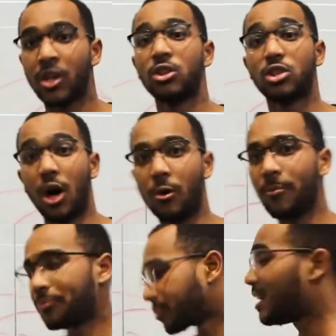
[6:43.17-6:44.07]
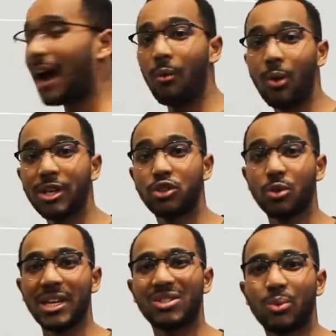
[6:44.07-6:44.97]
So now what we
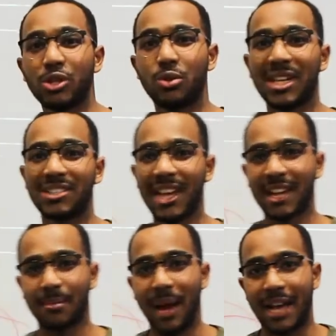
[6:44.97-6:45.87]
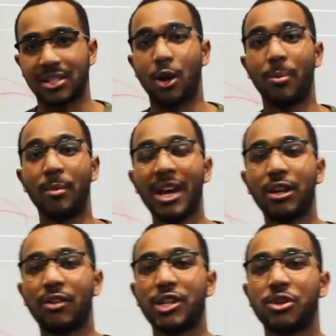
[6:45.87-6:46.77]
do is we do a second pass. I'll put my
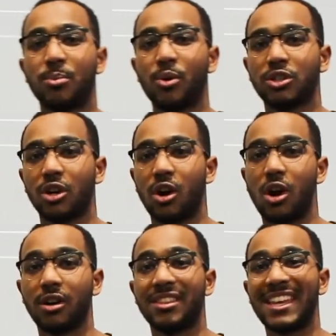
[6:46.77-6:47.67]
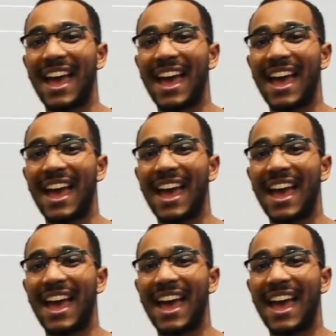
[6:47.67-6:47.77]
iteration pointer on the